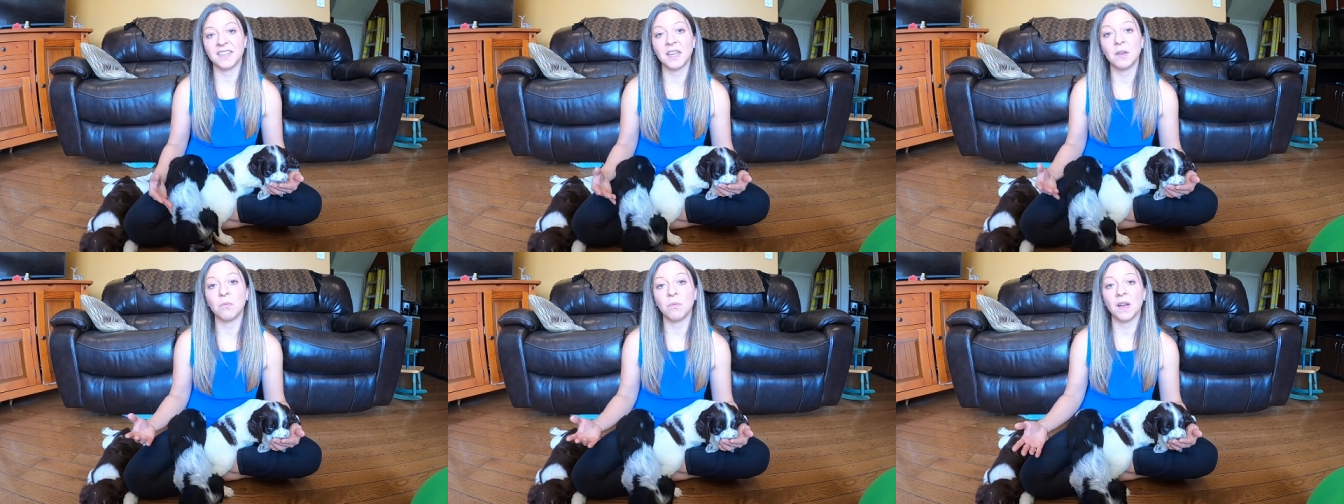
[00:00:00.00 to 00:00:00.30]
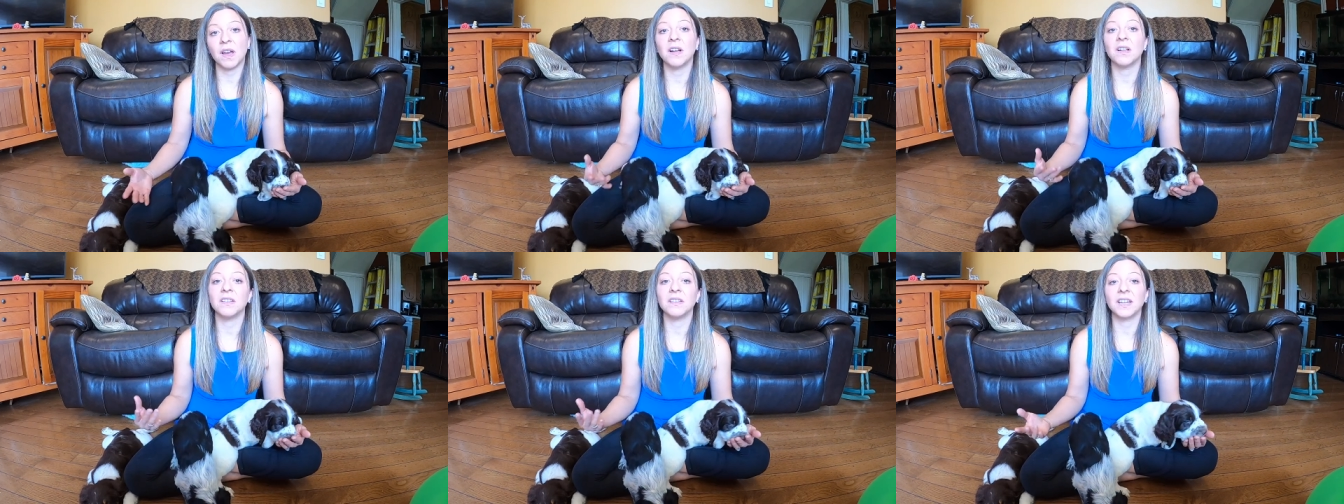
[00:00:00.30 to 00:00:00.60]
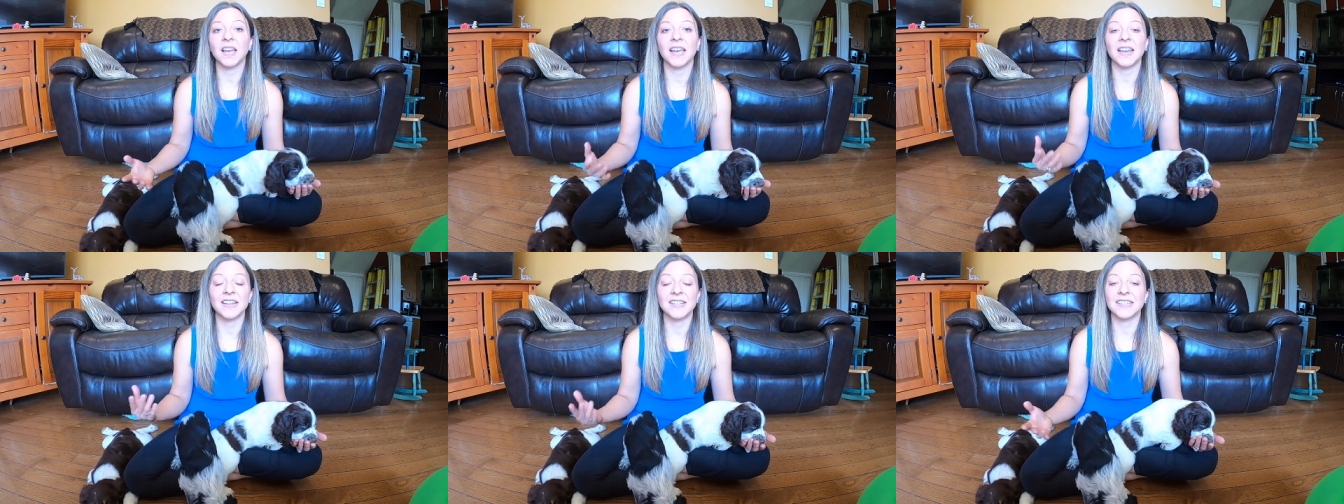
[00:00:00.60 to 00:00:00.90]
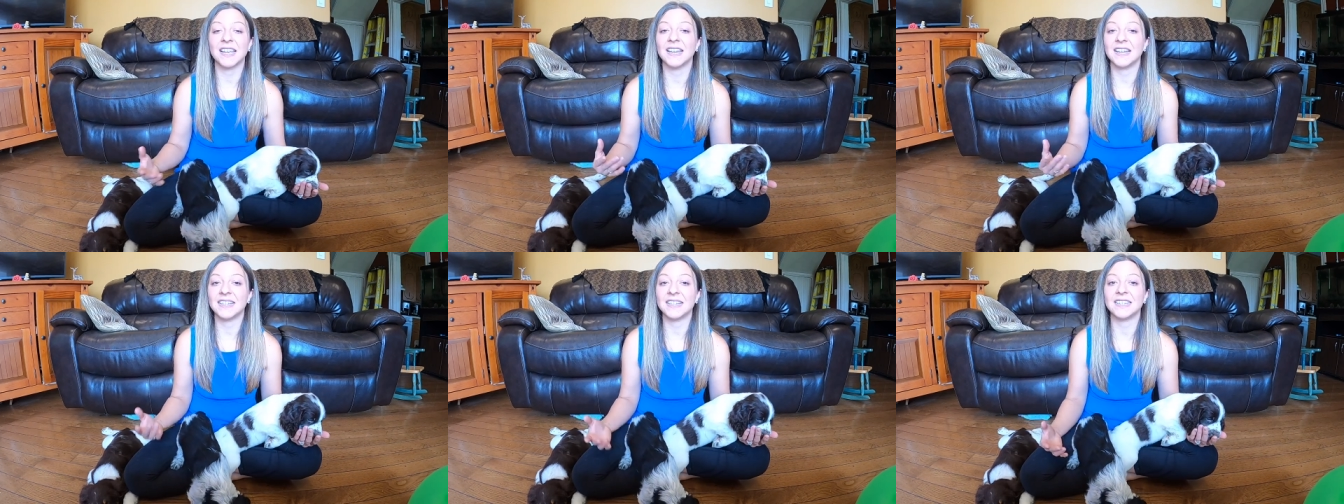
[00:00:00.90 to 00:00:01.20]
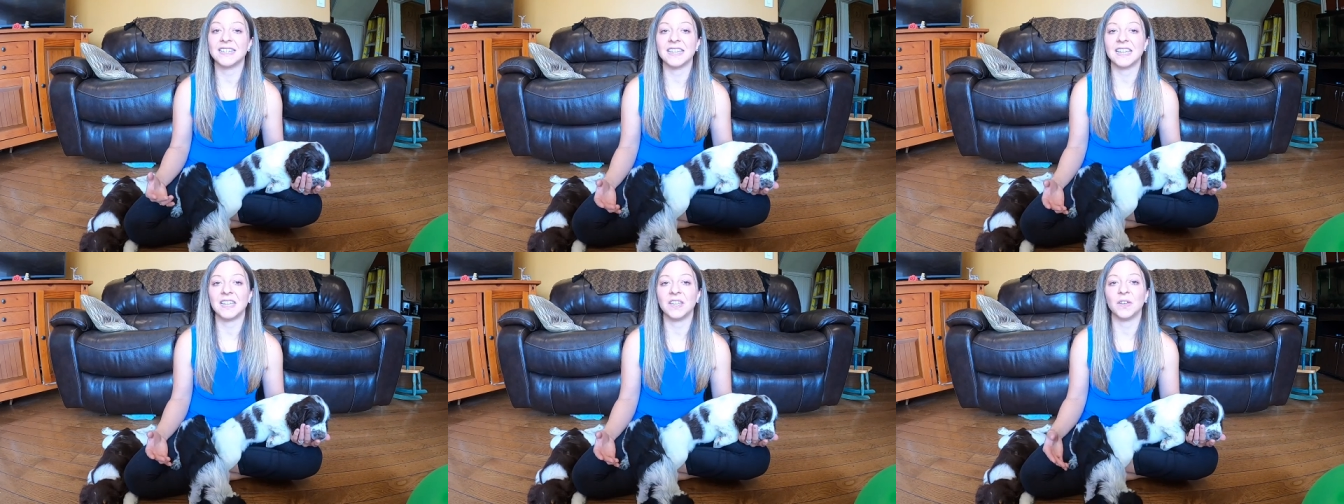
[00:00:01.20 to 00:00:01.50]
they will get excited
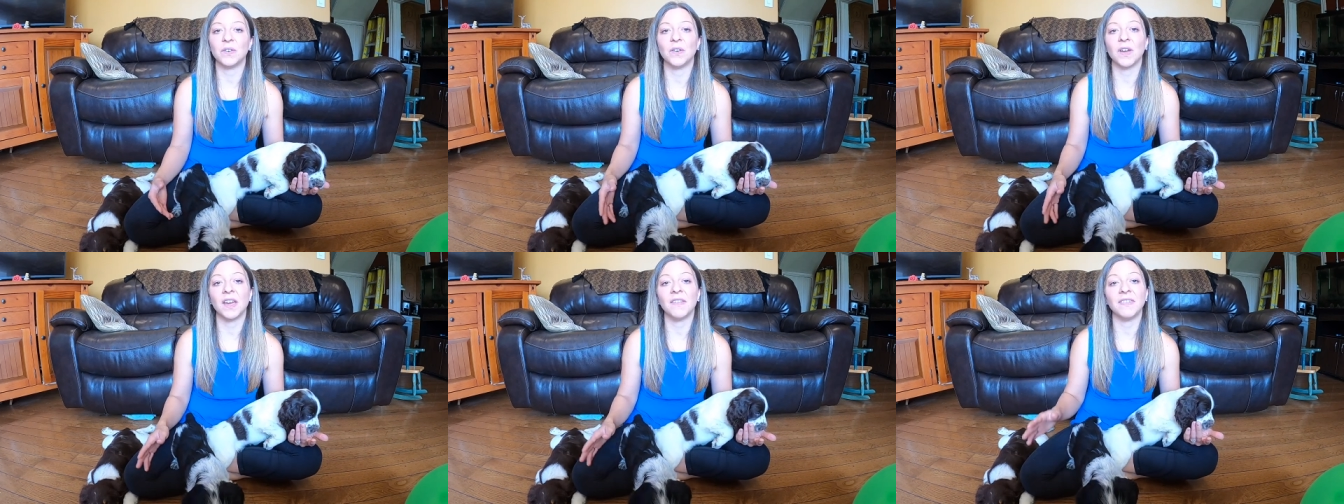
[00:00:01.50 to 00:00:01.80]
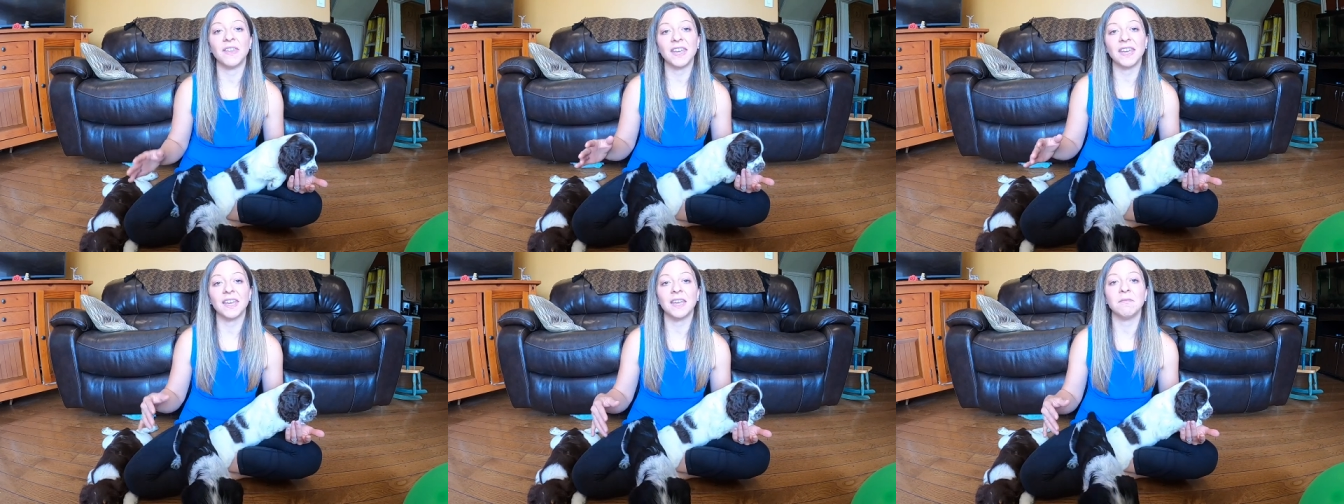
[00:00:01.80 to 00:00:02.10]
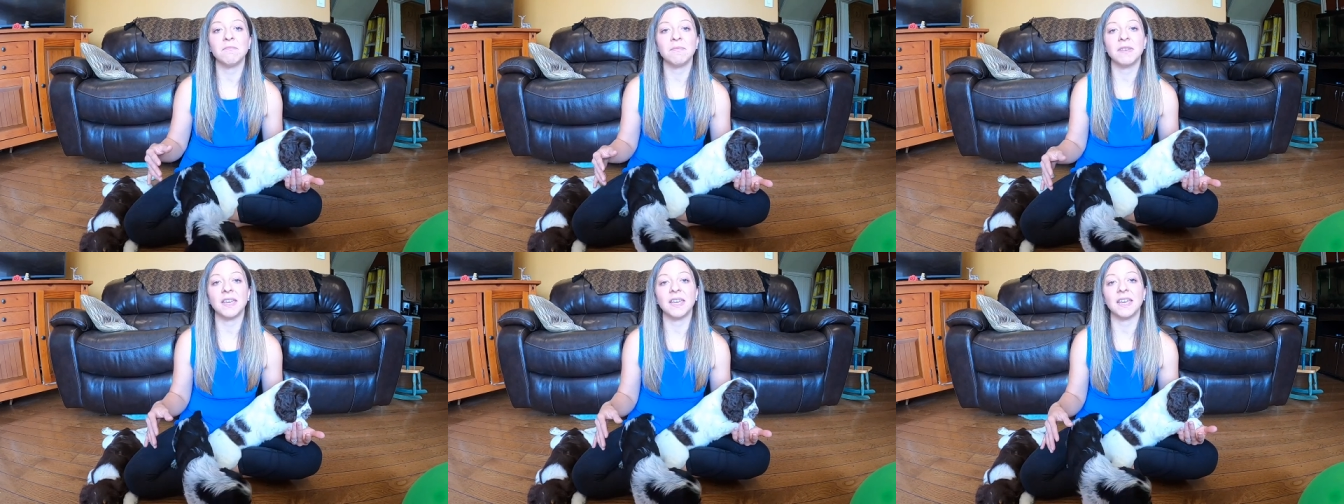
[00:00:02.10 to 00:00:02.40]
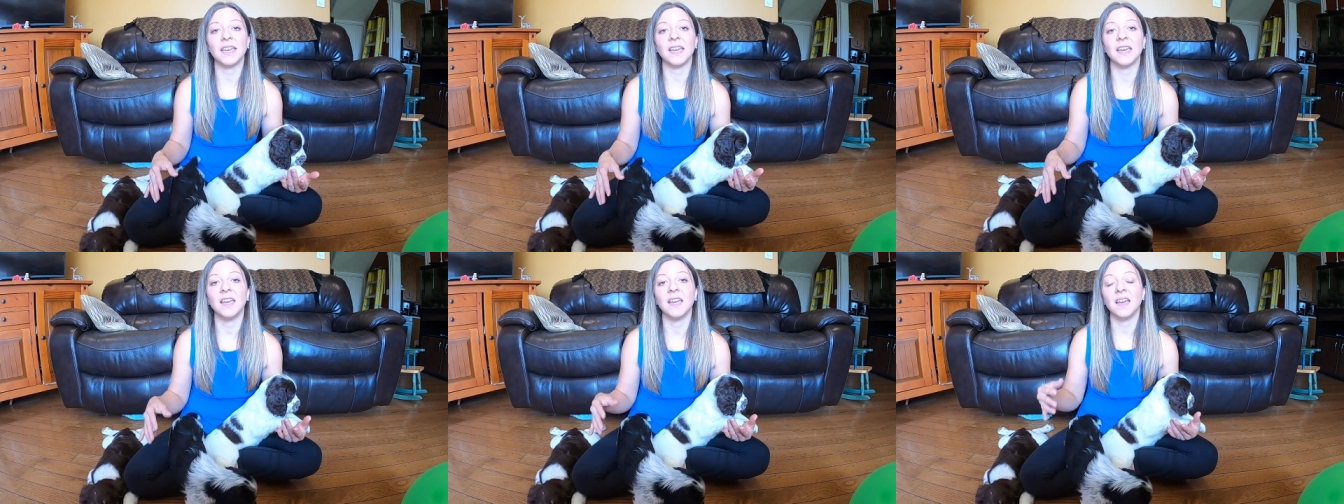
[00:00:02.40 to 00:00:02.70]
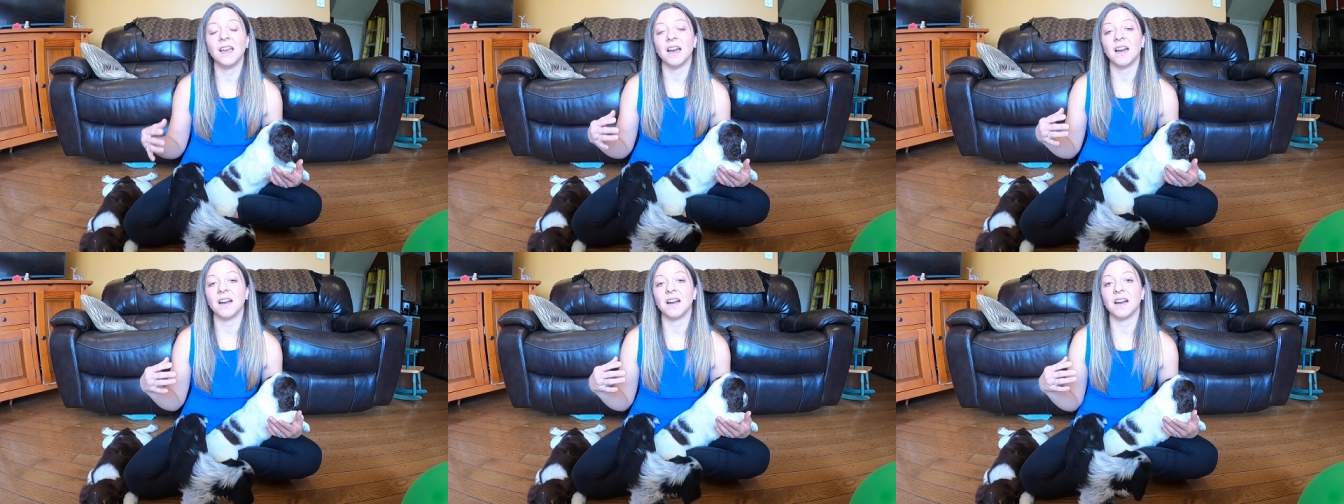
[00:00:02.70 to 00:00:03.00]
to see you and they can be
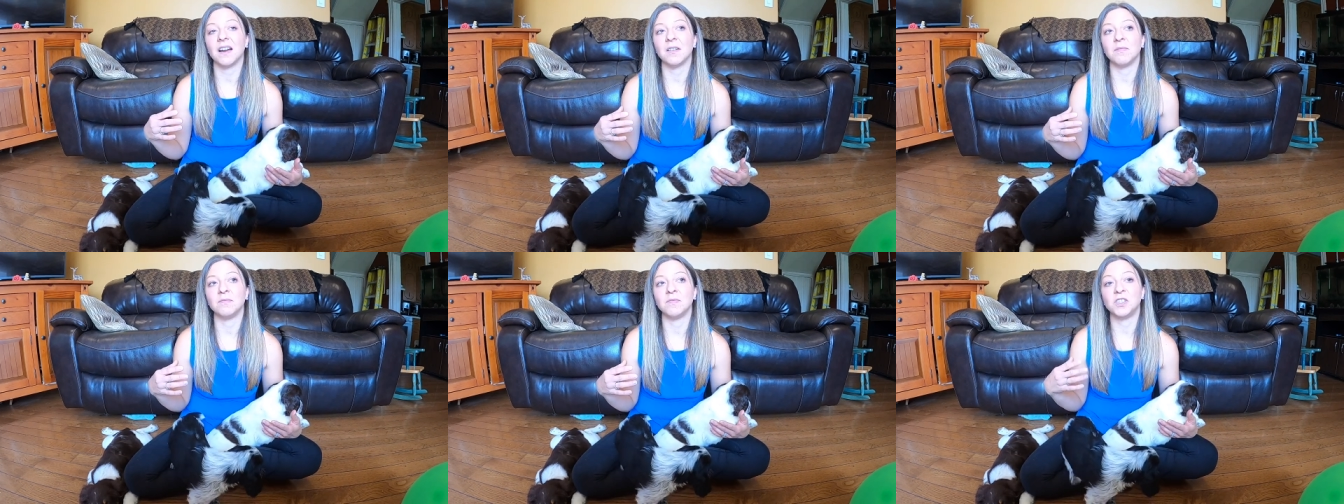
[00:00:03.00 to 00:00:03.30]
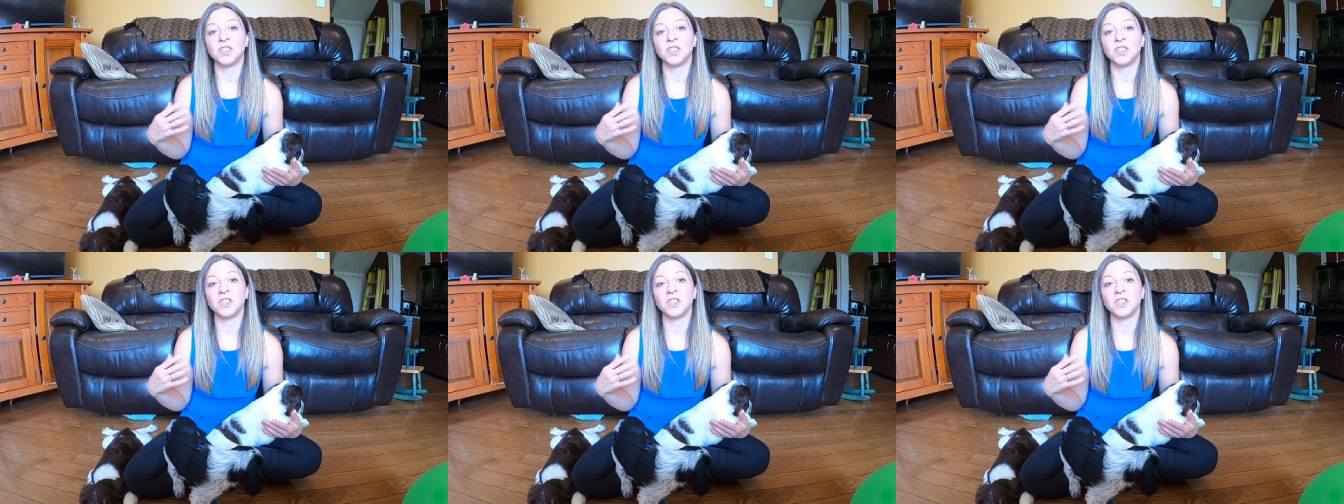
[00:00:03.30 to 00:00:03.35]
um,